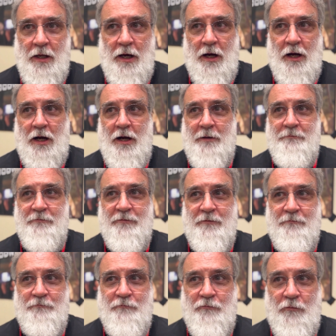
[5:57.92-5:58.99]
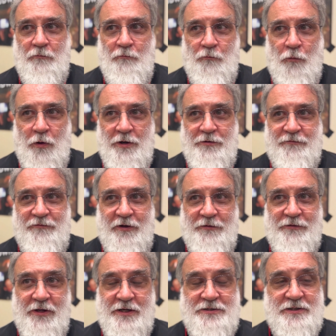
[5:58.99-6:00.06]
One of the
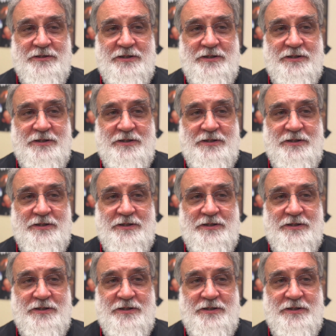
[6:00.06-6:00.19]
fun things is